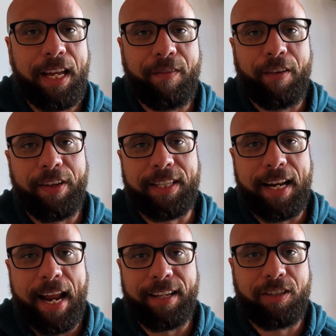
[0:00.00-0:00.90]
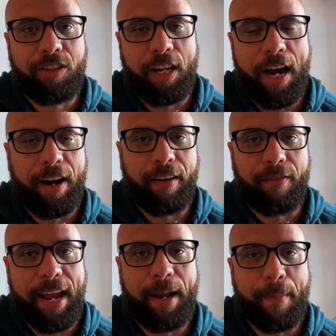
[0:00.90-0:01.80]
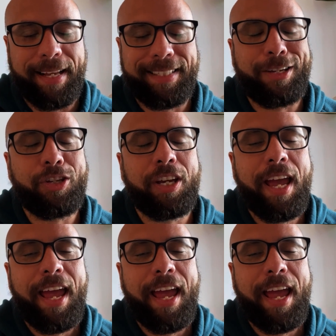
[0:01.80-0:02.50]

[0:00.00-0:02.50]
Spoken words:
even if it's a nice, generic, vague message.